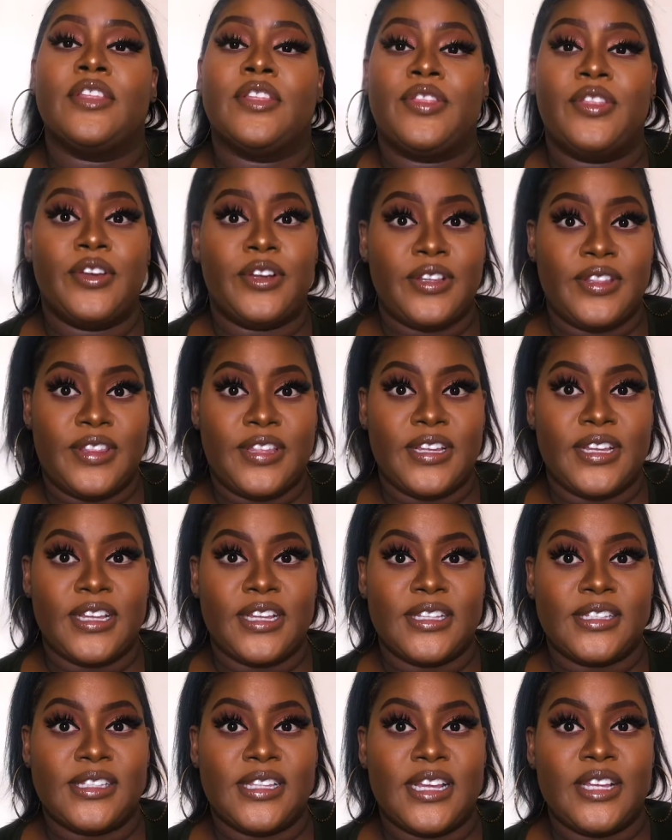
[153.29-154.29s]
The third thing
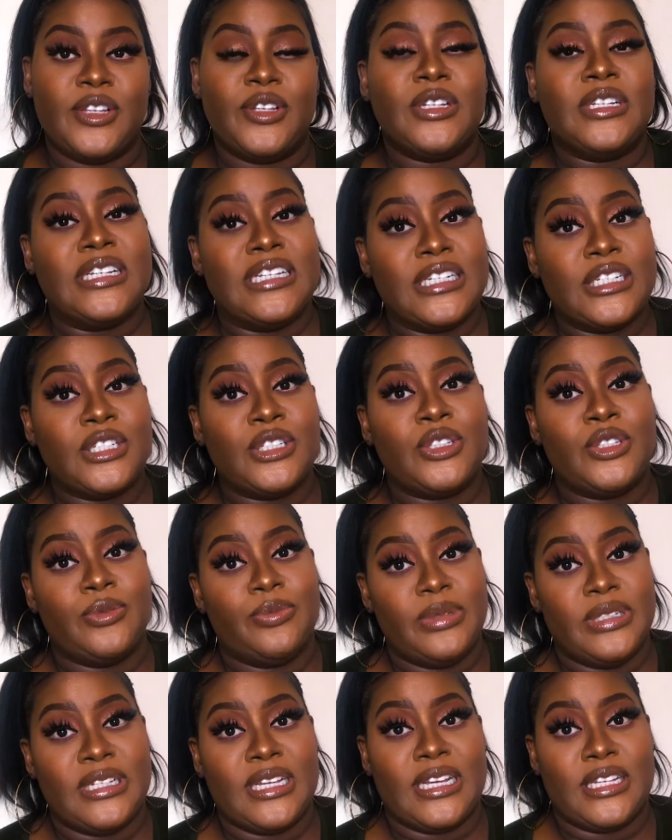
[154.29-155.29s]
is that you need to
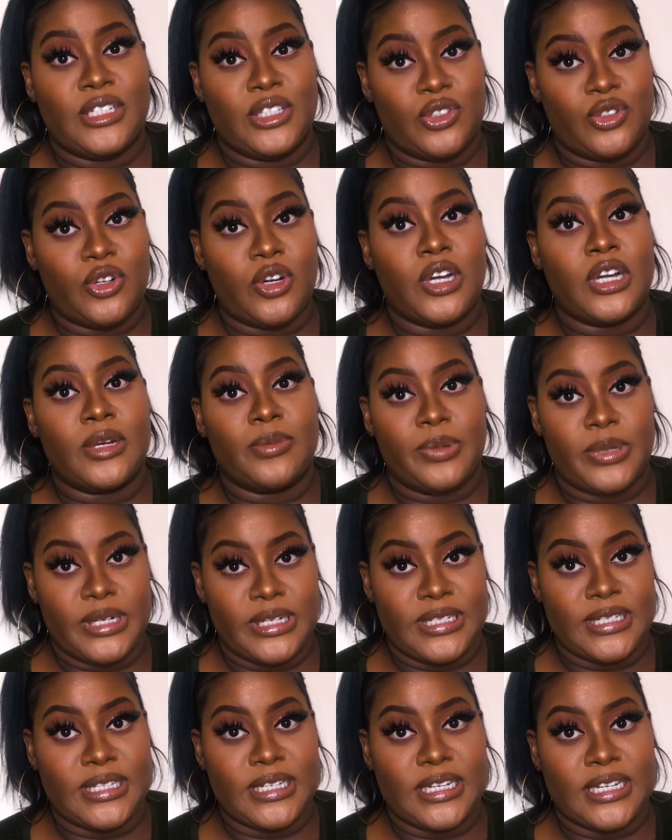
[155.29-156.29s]
be a strong
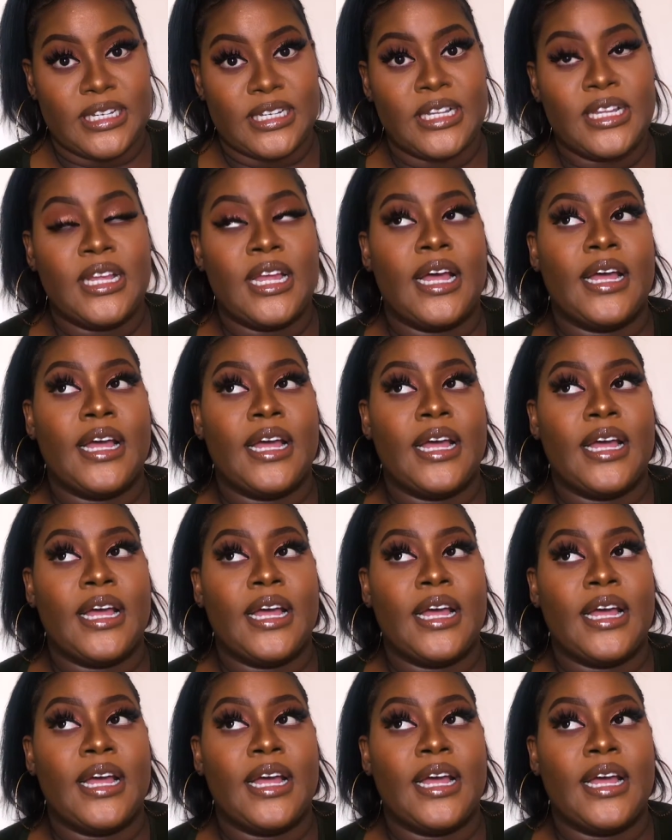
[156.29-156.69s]
person.